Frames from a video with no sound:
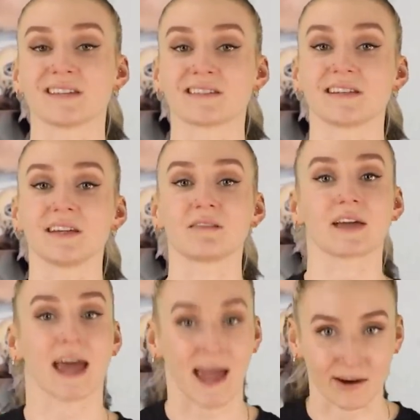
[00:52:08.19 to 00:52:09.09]
to steal
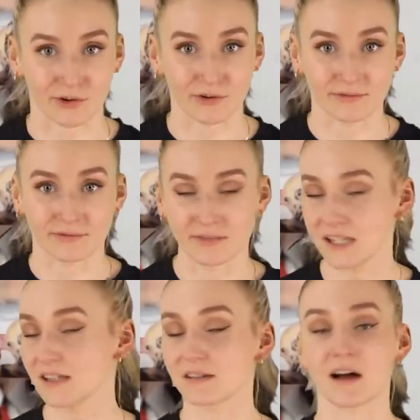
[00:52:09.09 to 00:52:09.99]
cattle.
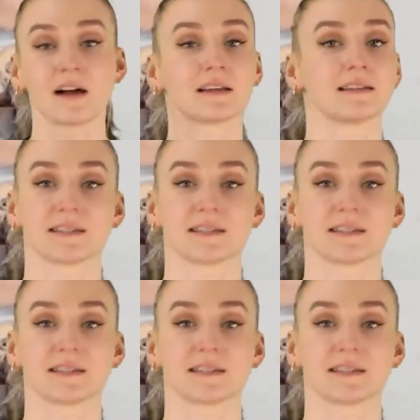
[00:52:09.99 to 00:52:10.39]
This is all in